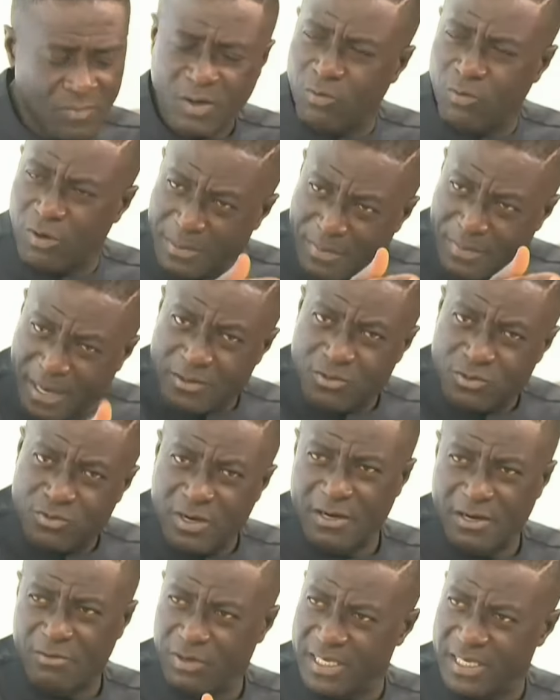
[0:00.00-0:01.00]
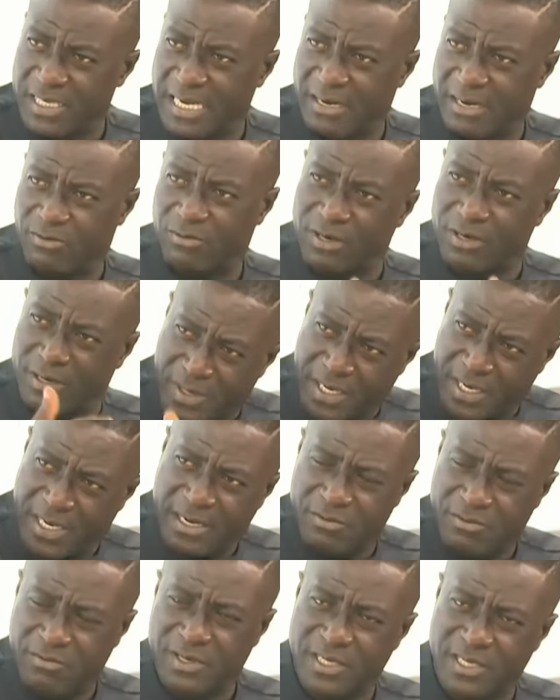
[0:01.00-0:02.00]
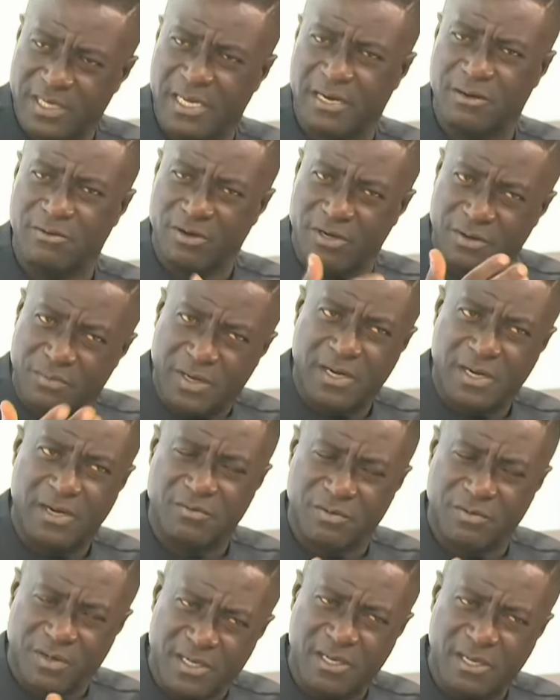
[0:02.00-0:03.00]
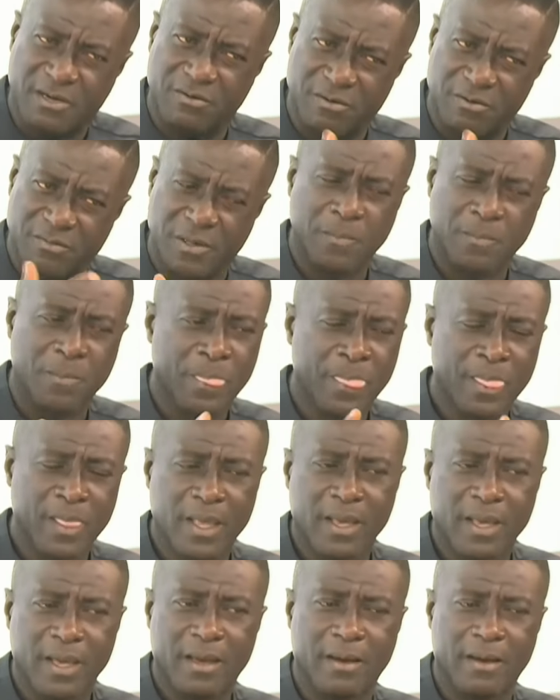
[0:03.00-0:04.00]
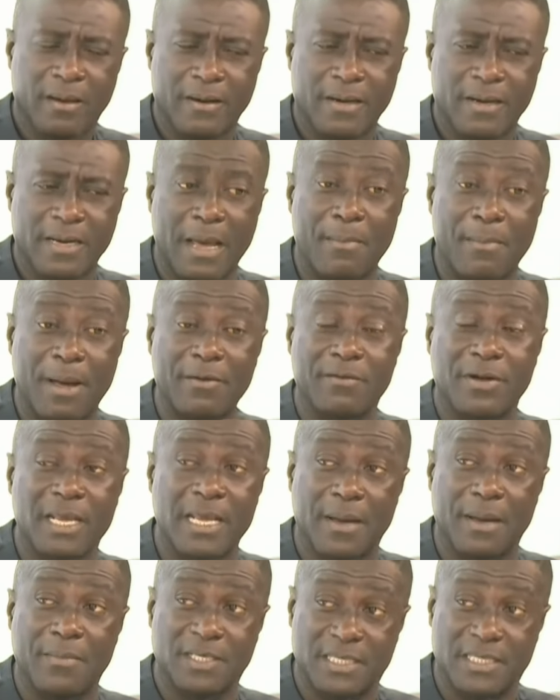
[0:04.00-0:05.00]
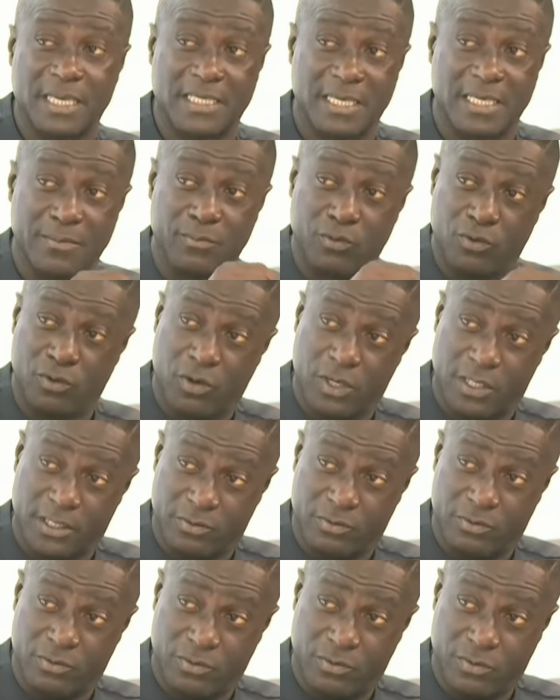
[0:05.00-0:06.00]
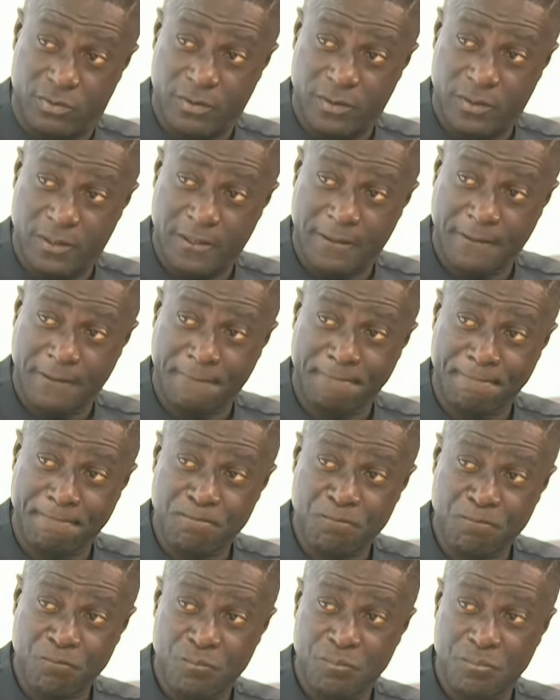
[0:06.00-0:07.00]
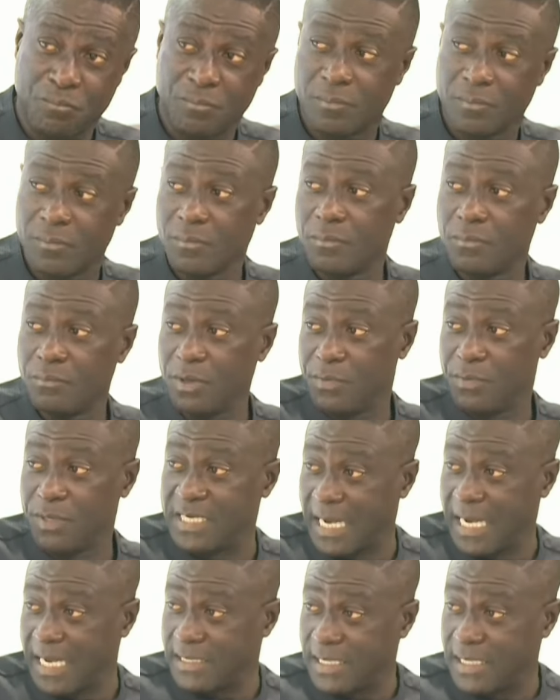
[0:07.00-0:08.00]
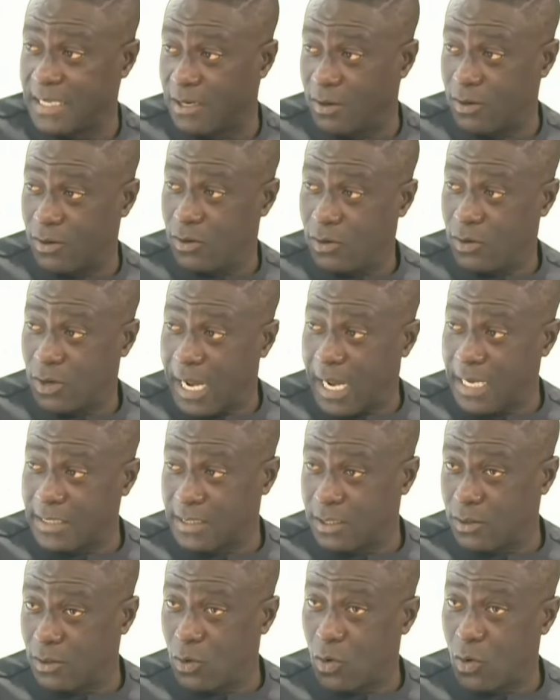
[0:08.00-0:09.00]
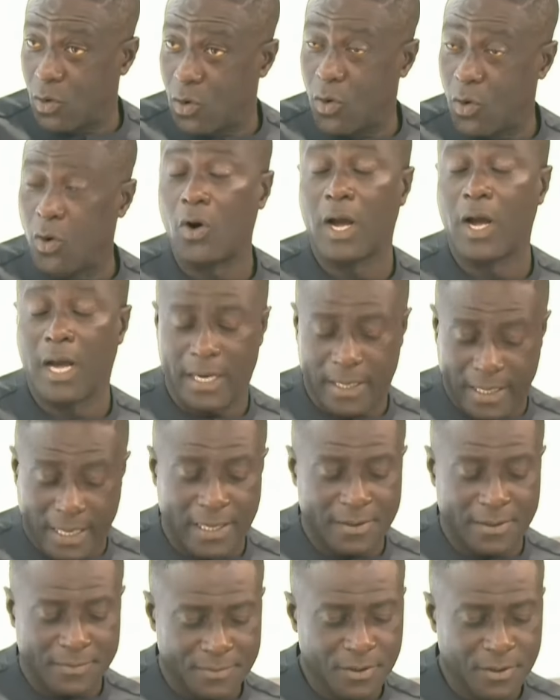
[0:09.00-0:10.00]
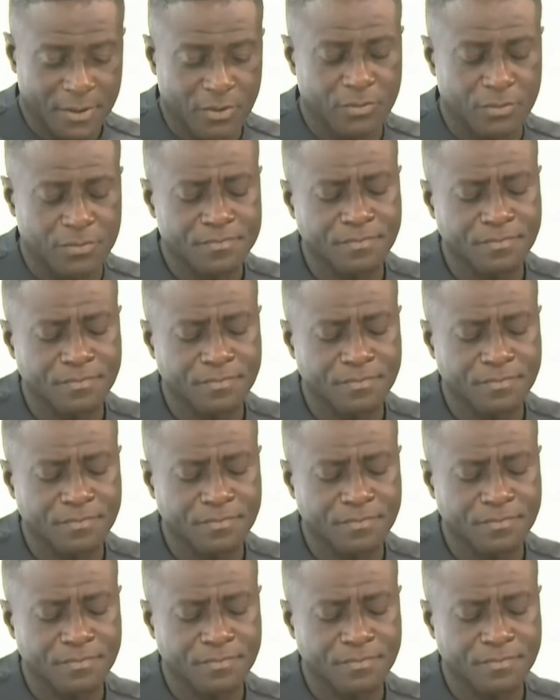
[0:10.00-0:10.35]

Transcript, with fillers: What the man is who I know we here, what the man I know we here, what the man I know we here, what the man. Namadri Yemi said table not to no. Bibisha said now, as a yeah.